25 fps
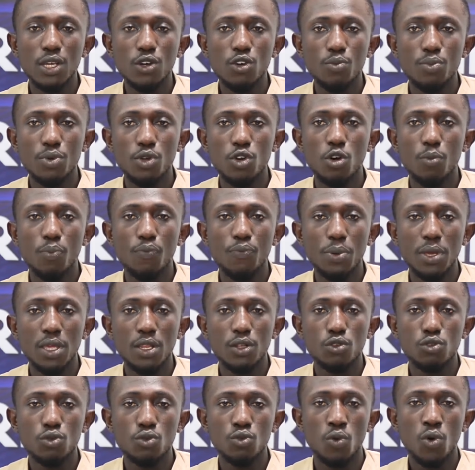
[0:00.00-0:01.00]
he will be
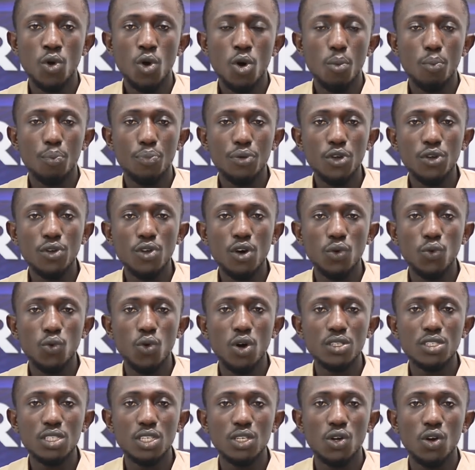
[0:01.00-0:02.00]
hoping to build on
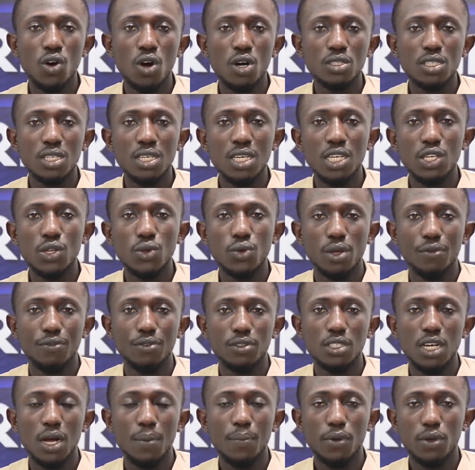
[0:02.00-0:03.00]
what he got in the
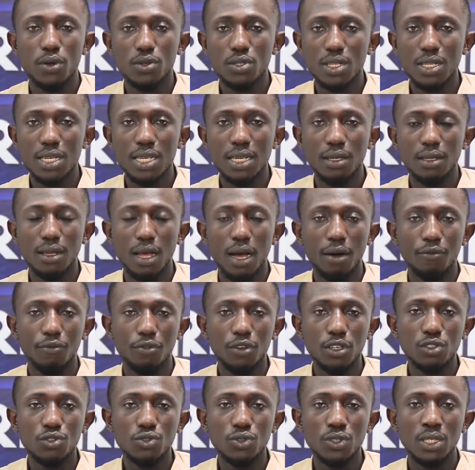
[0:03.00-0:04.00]
UEFA Champions League
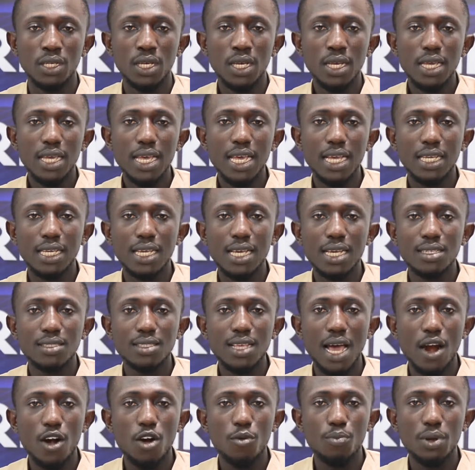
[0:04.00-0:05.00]
victory
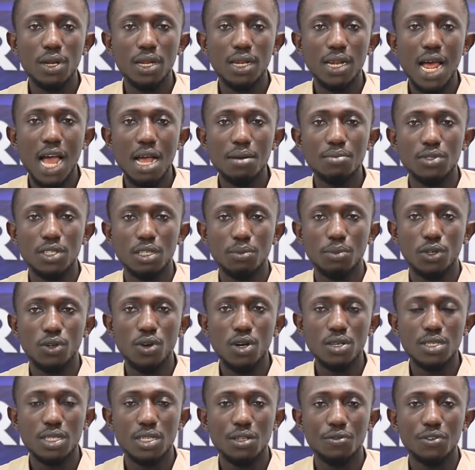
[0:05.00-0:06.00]
against RB Leipzig,
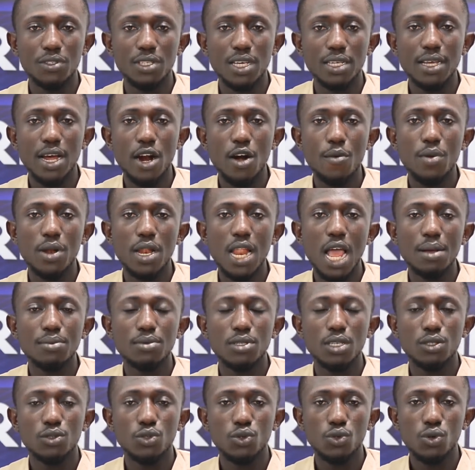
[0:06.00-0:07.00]
because they defeated RB
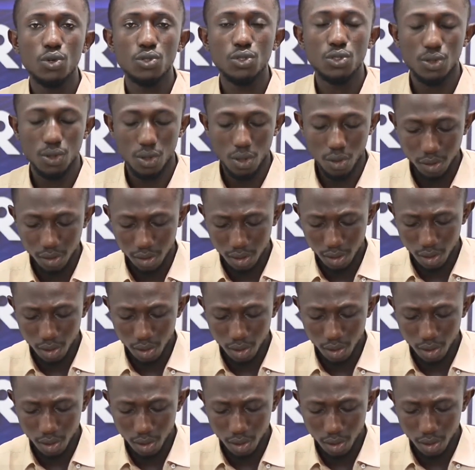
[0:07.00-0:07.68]
Leipzig 2-0.